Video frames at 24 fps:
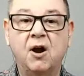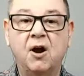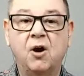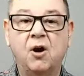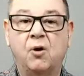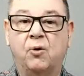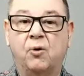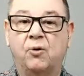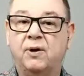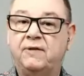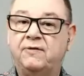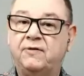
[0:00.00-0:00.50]

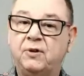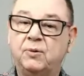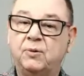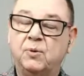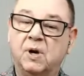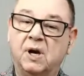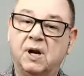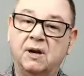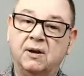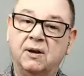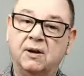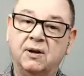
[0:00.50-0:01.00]
or if you
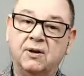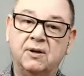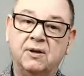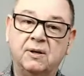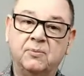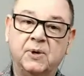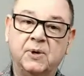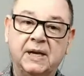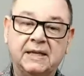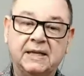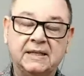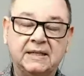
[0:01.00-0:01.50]
want to learn
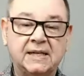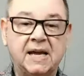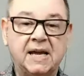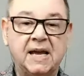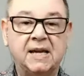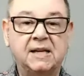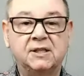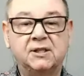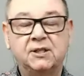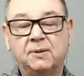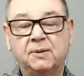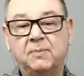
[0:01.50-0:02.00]
what it
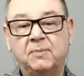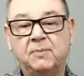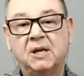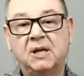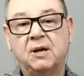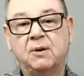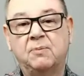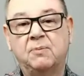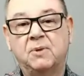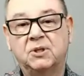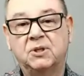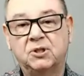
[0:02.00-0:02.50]
takes to become a